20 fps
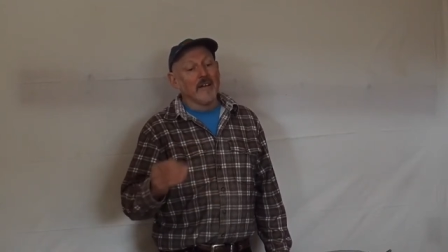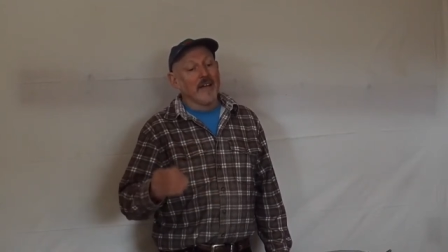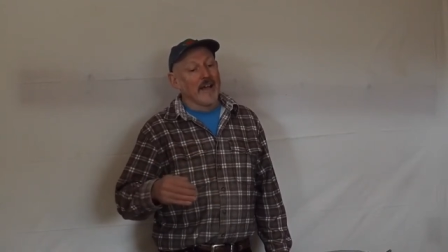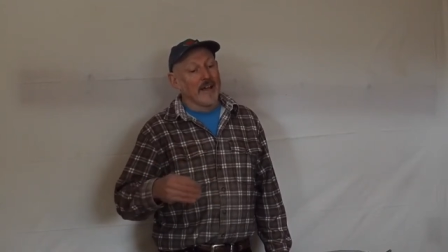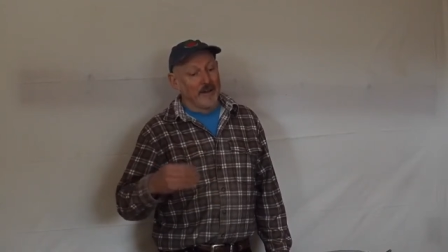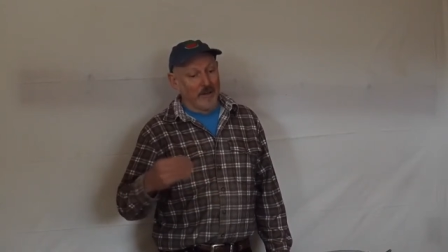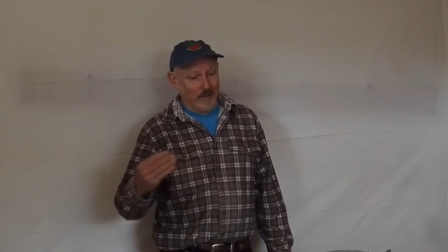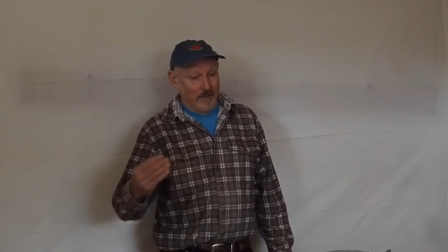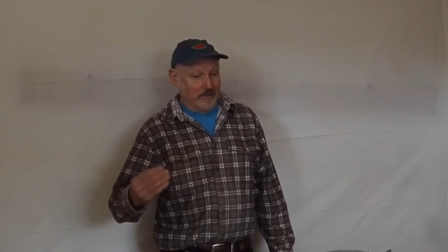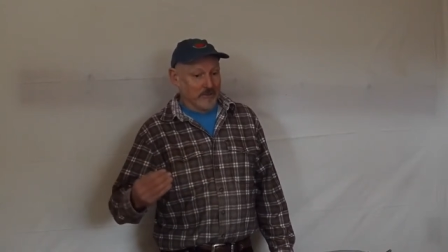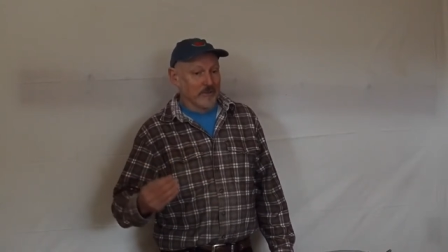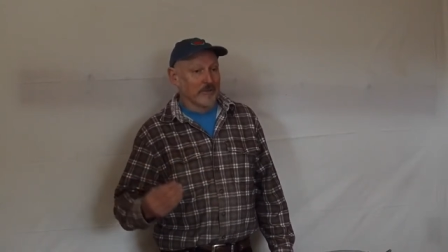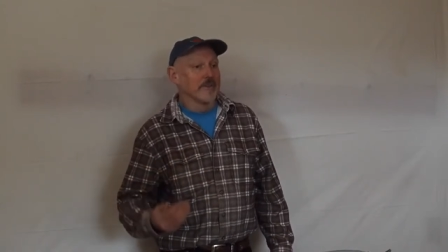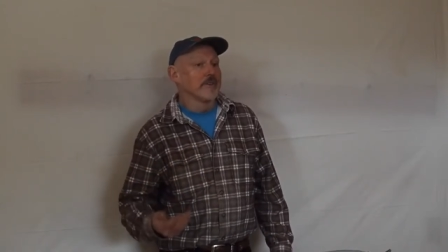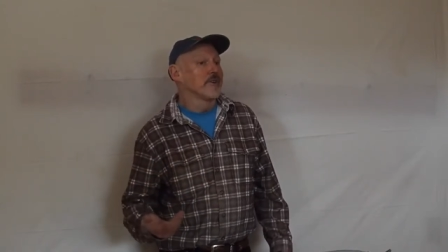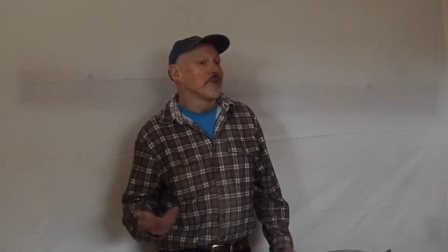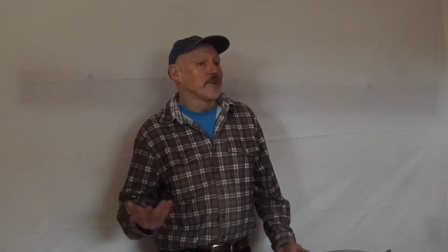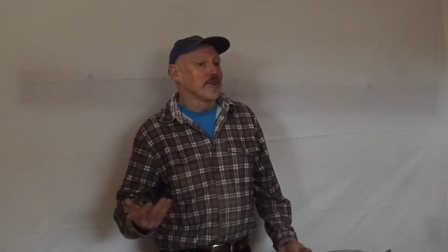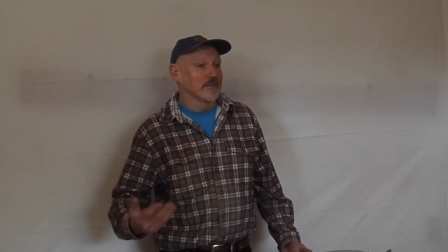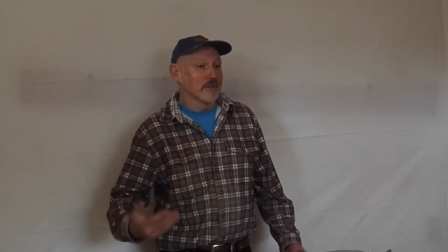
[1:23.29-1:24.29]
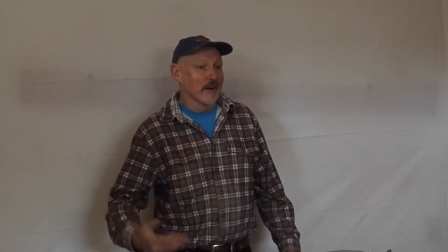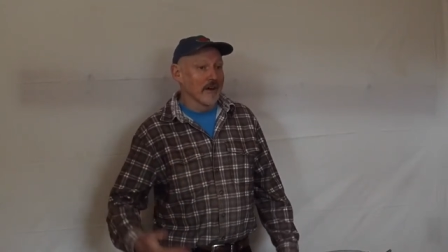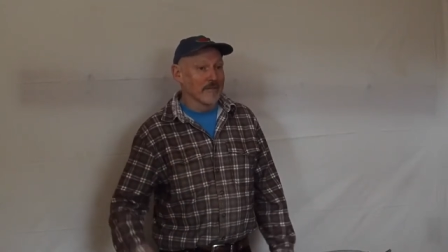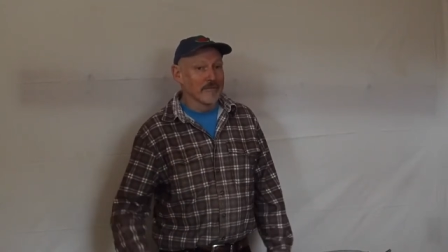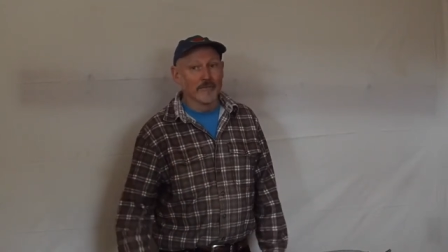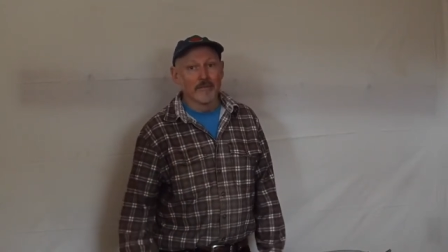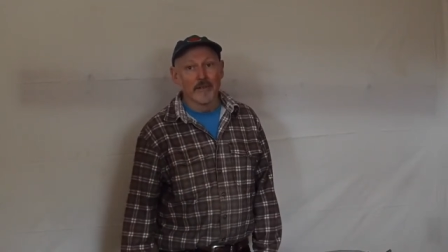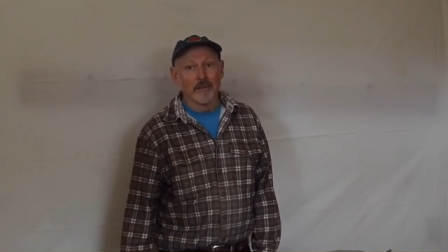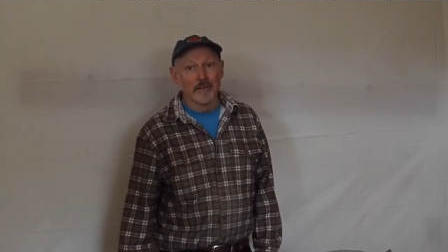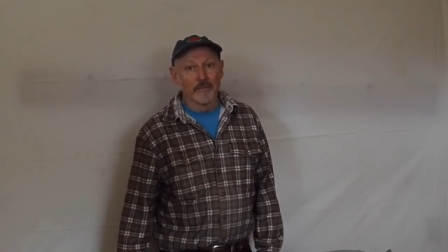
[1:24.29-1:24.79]
and also introduce
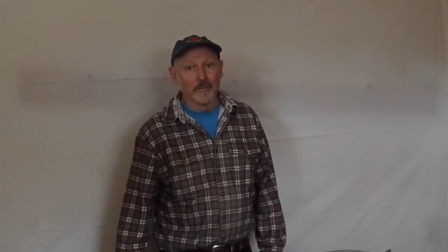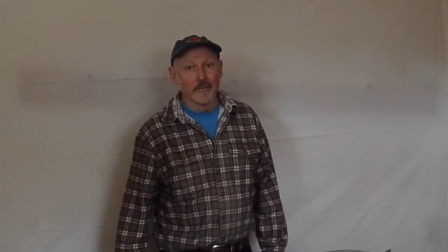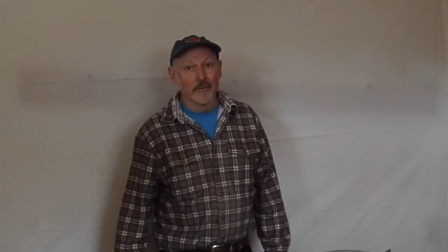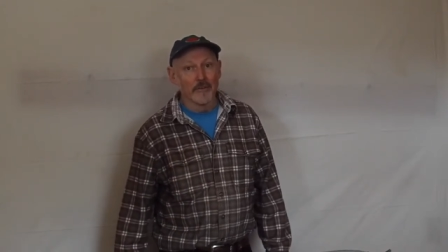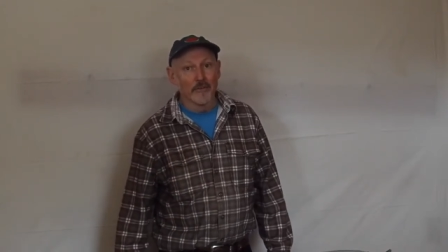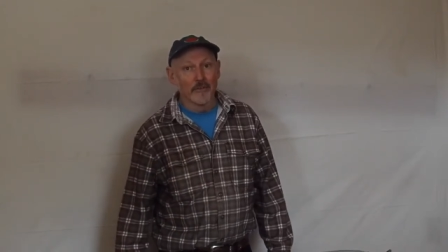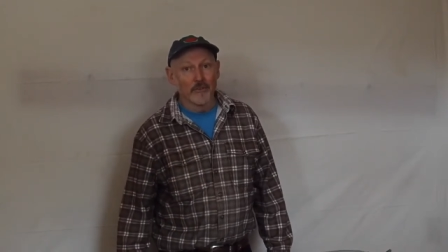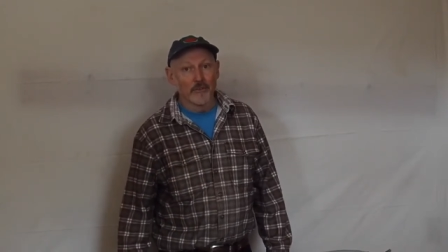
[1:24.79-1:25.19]
off flavors.